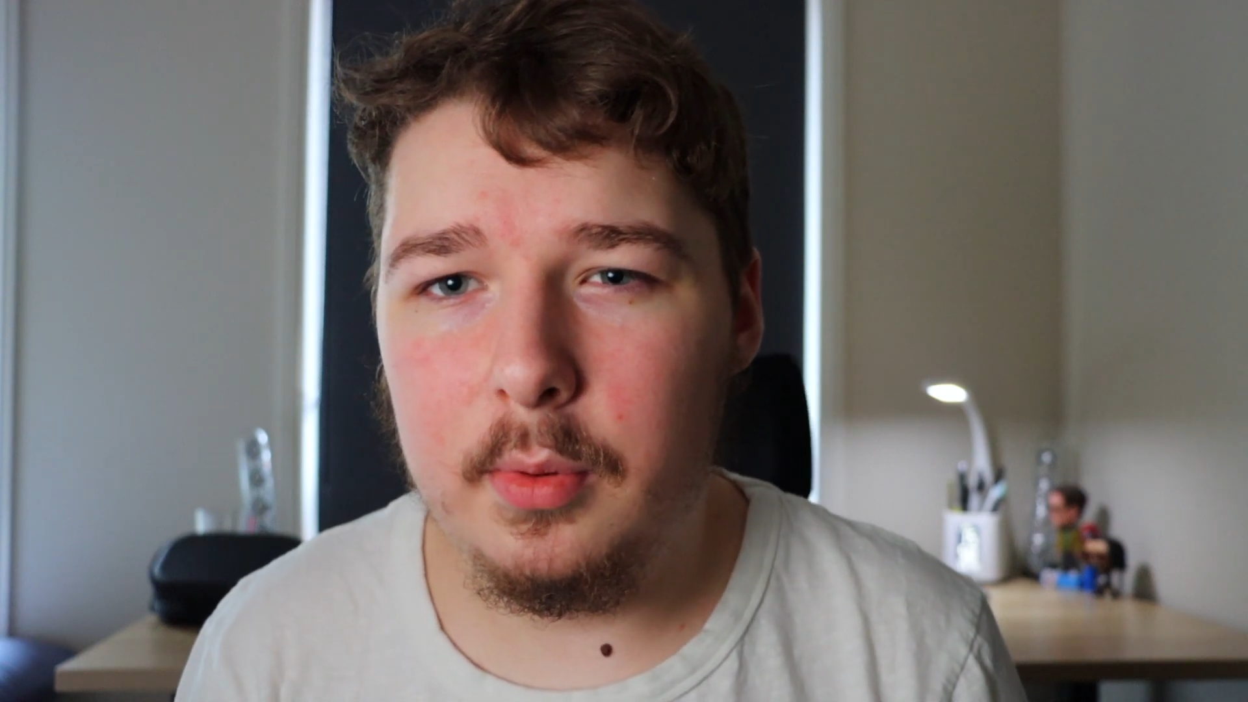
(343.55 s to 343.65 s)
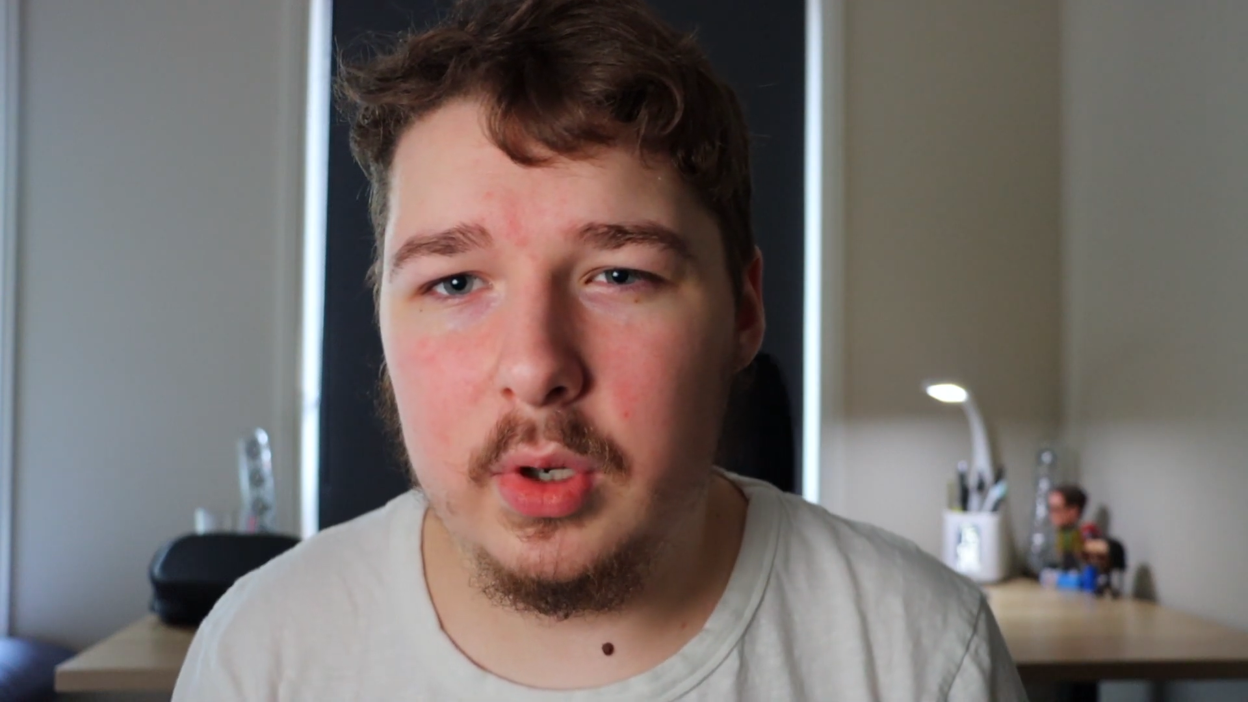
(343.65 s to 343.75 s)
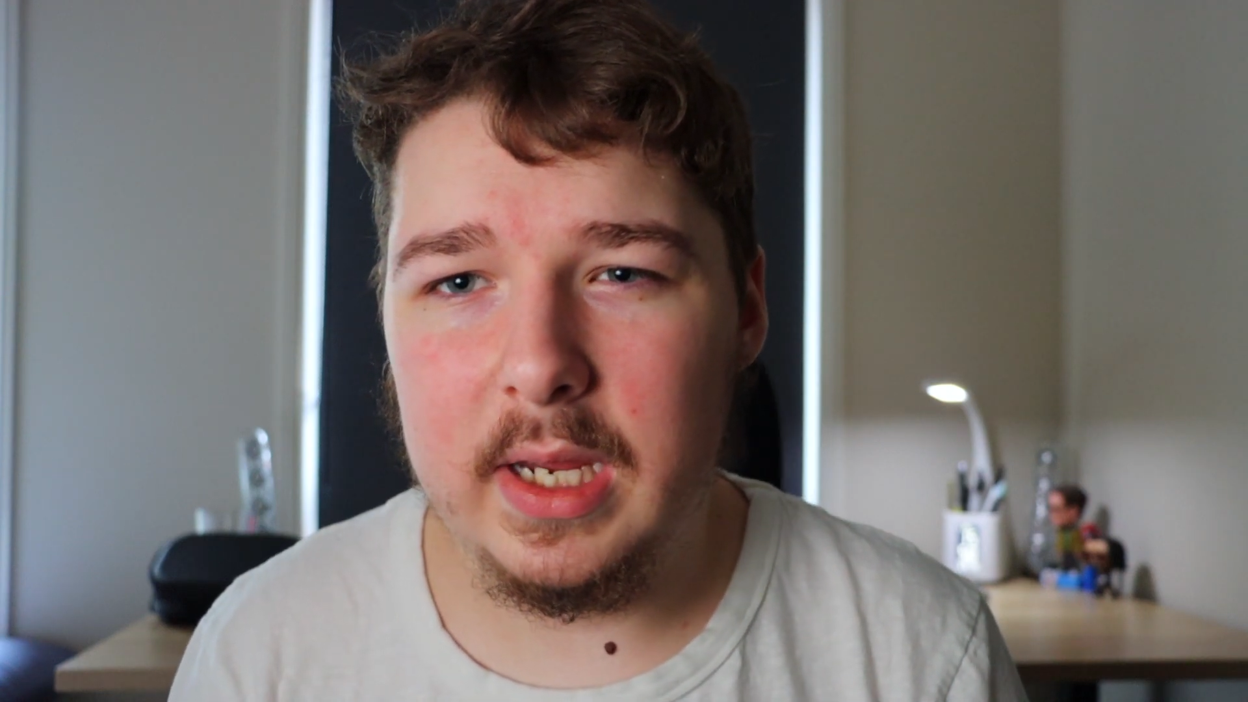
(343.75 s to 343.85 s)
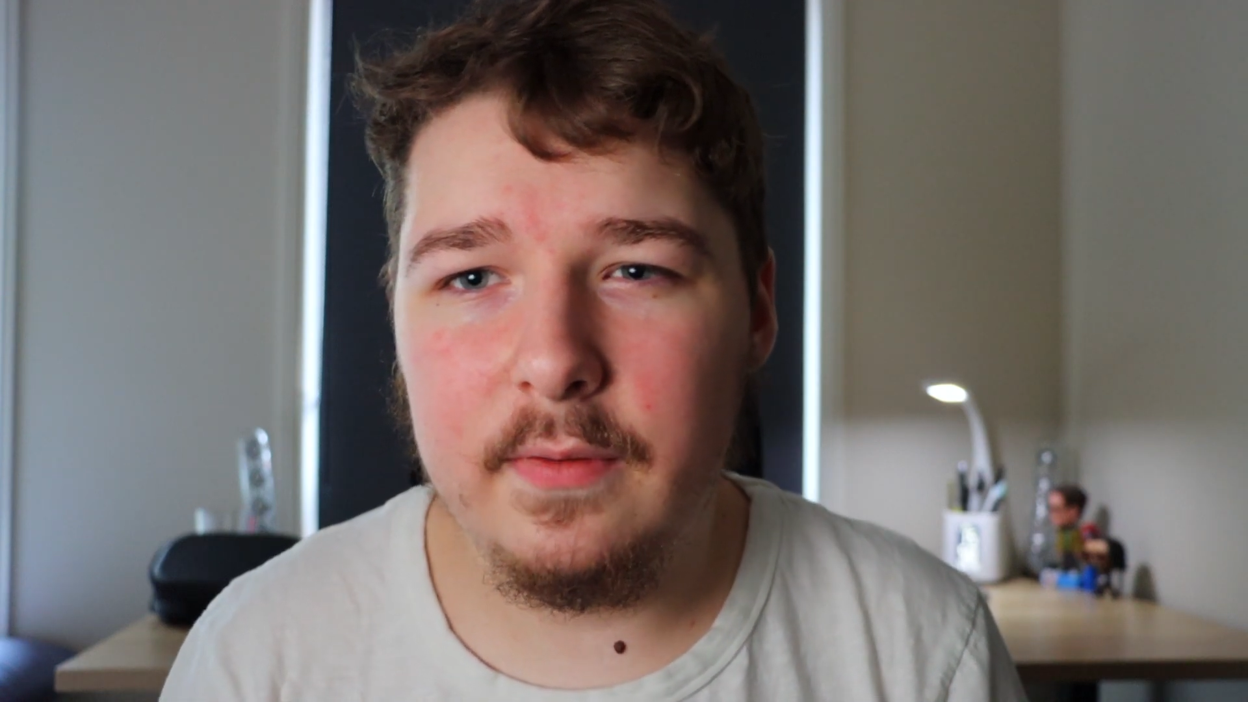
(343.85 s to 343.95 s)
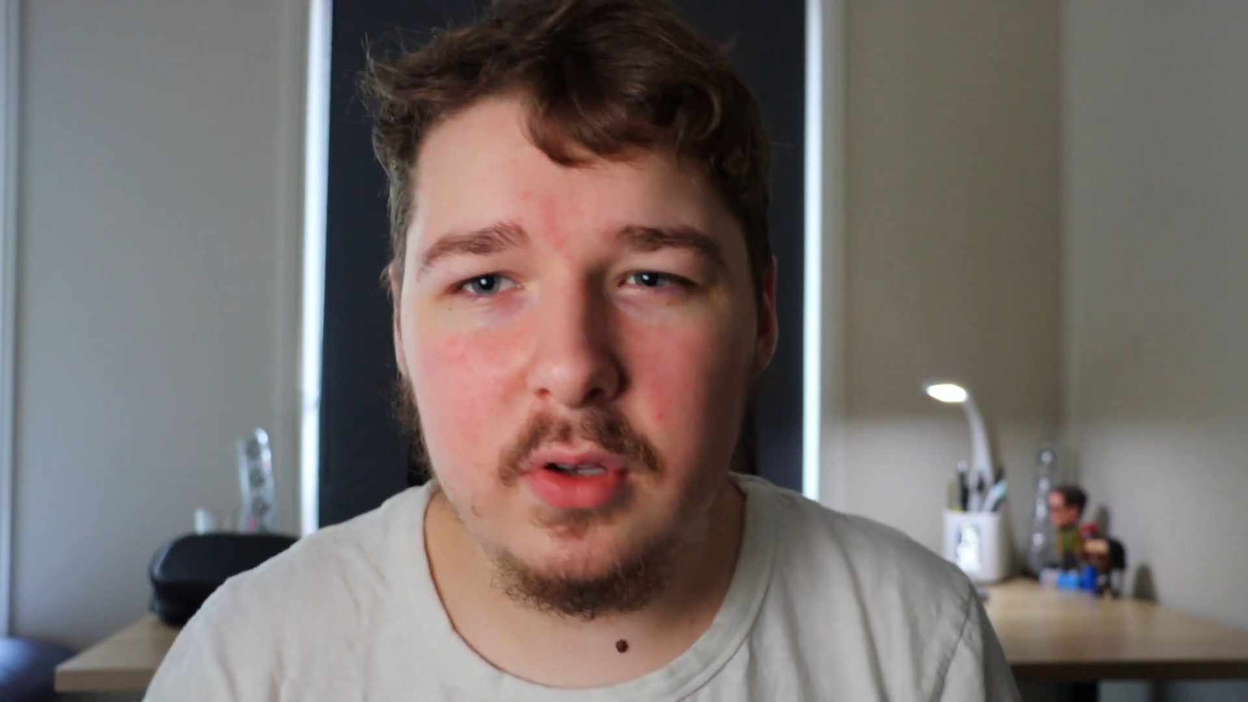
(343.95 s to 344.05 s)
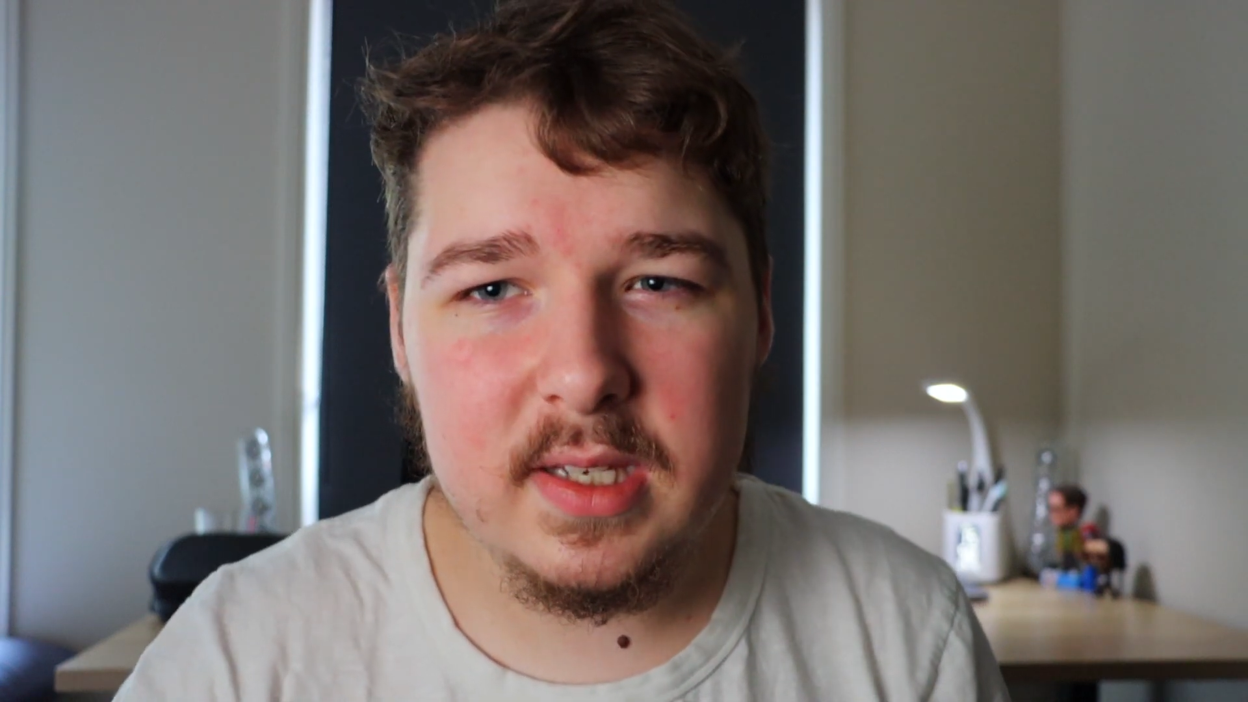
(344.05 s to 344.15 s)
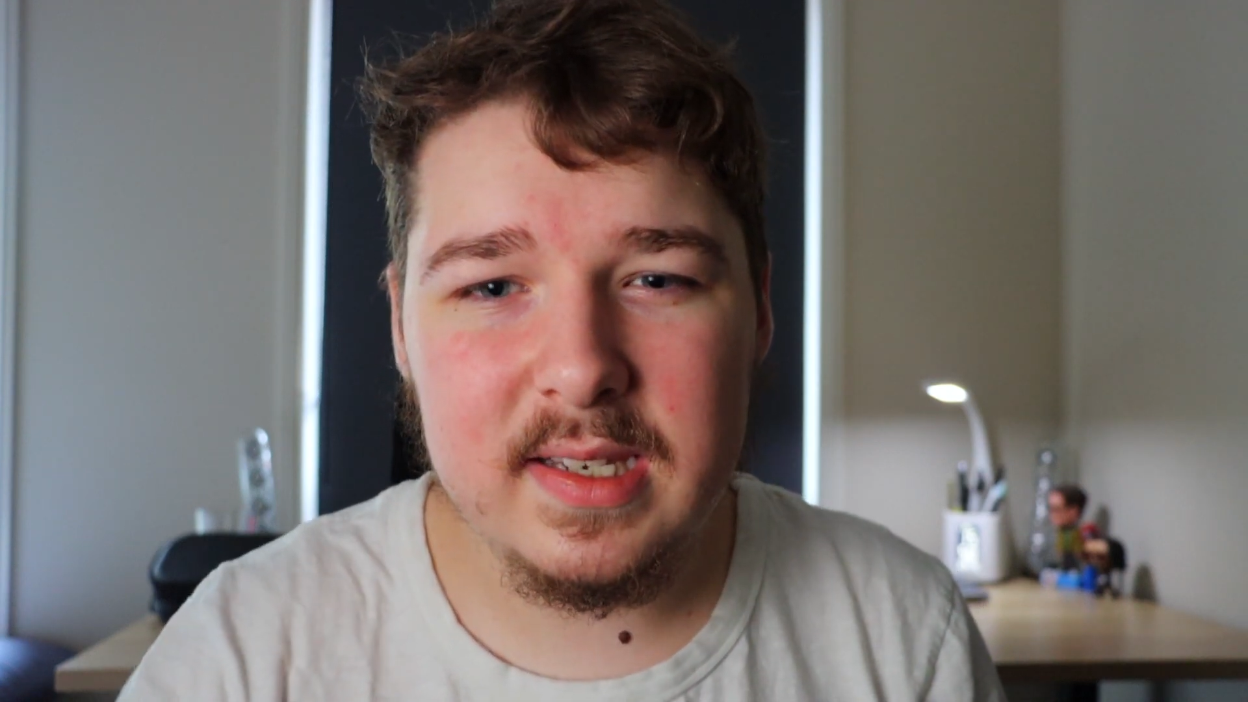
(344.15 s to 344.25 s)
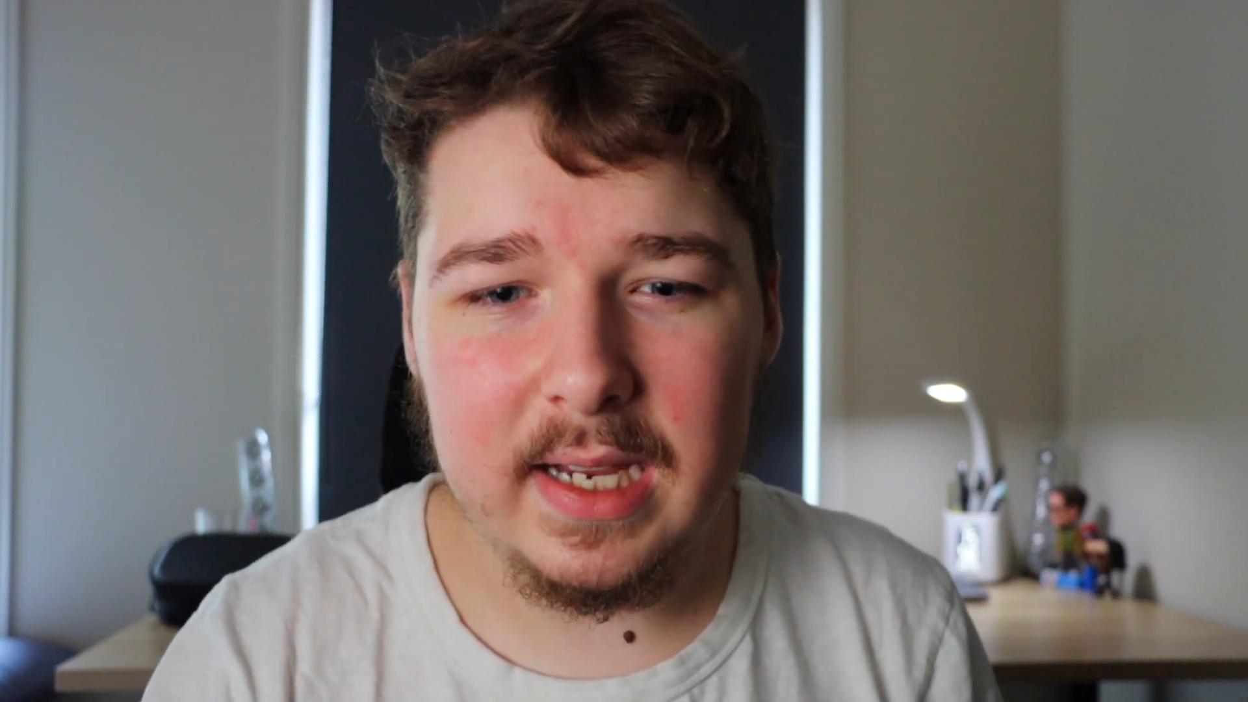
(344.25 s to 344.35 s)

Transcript: or you have all this